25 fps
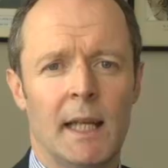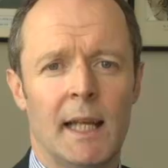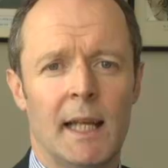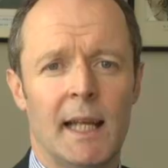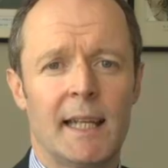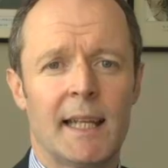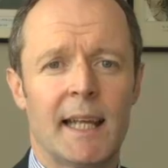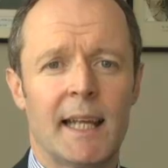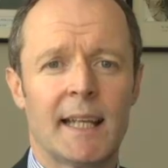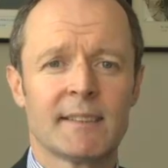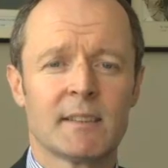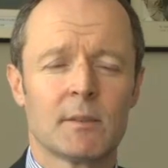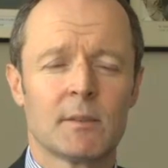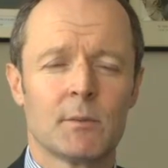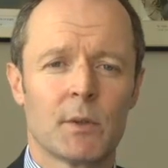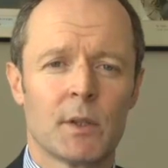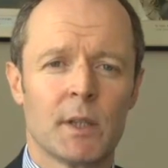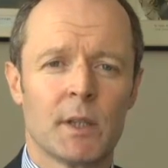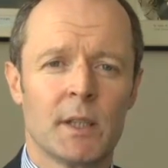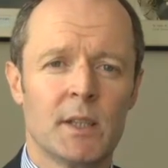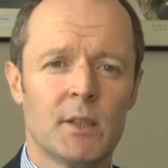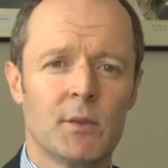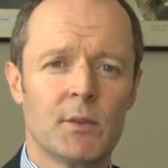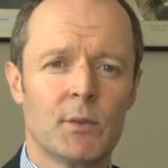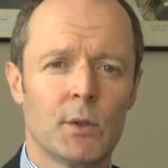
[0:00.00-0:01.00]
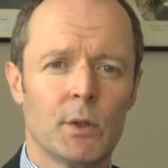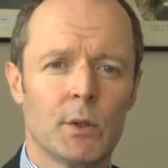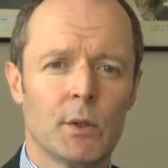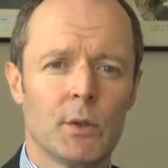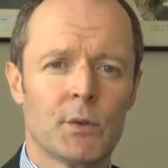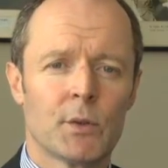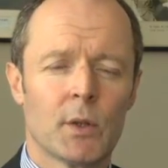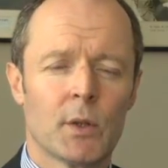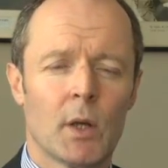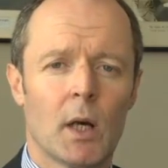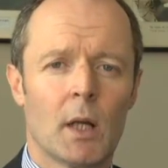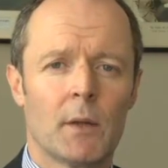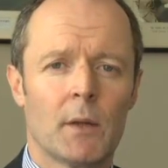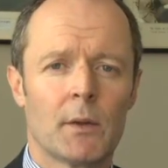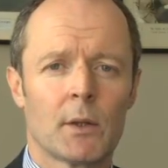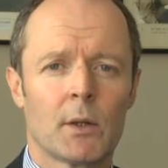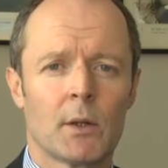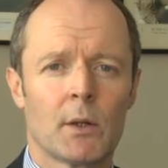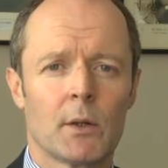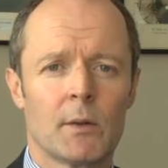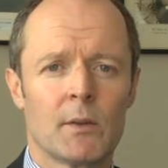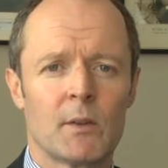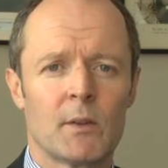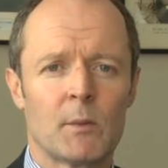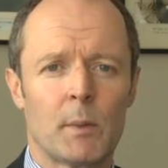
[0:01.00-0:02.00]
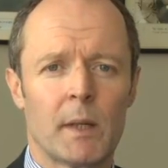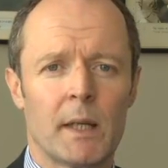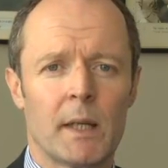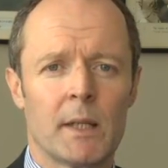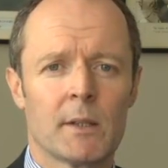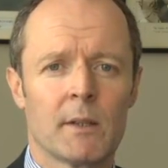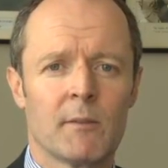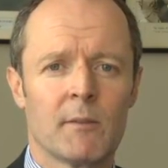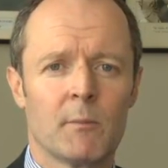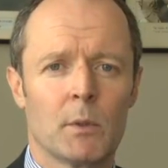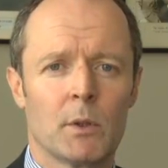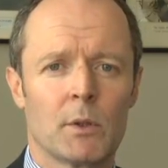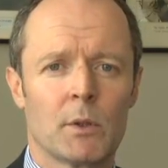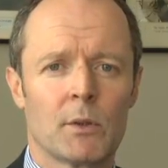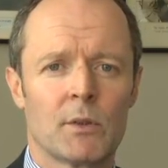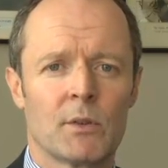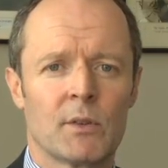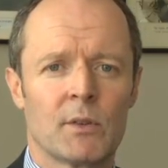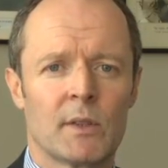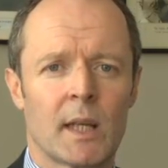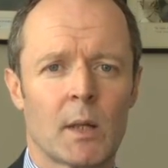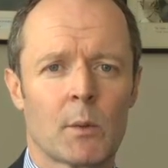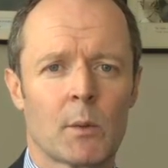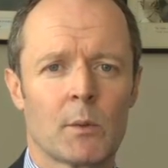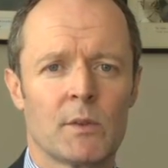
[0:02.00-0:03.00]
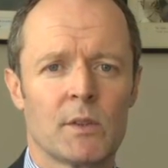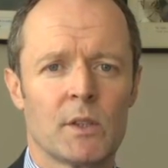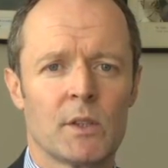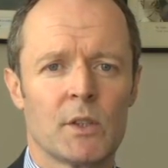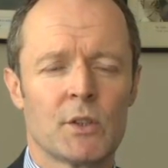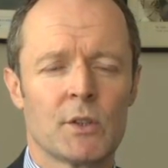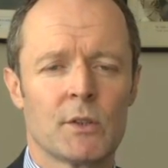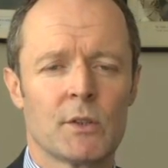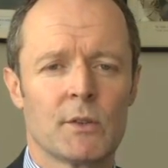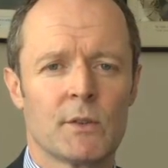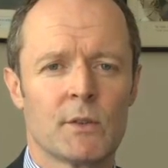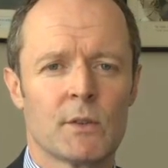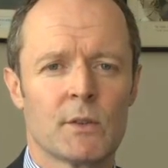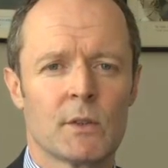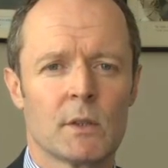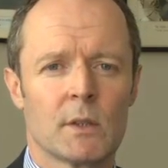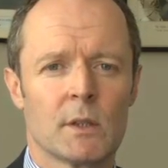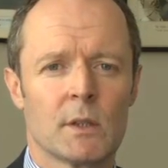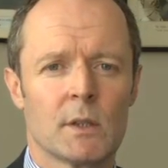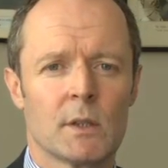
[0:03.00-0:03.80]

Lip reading: and asked him for his views on the current state of mergers and acquisitions.